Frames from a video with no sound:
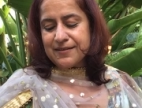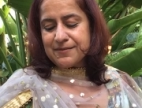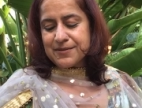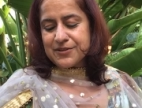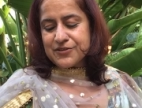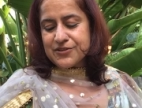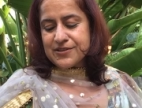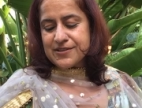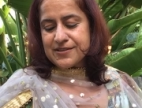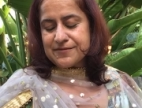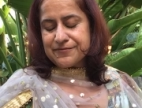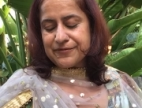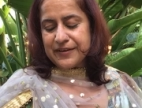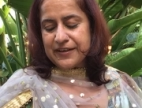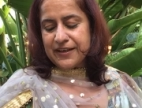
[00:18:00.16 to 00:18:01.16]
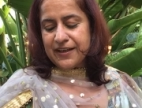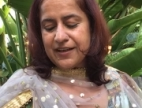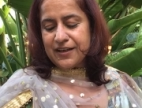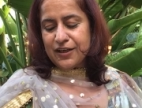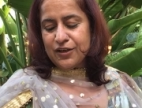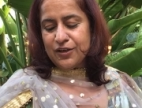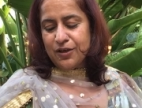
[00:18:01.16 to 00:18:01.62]
we're just feeling
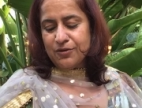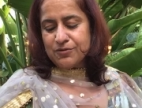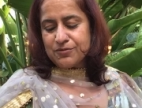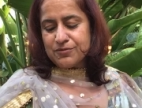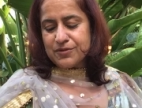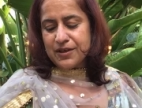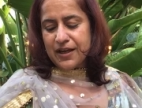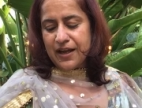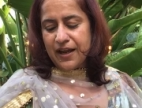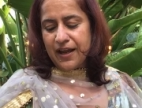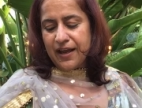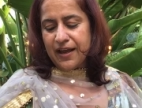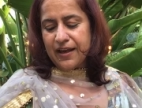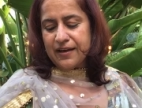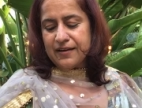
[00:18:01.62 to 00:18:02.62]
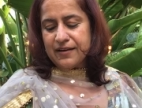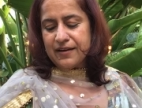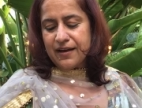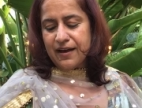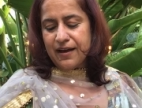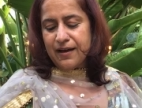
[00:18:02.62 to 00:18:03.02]
alone, and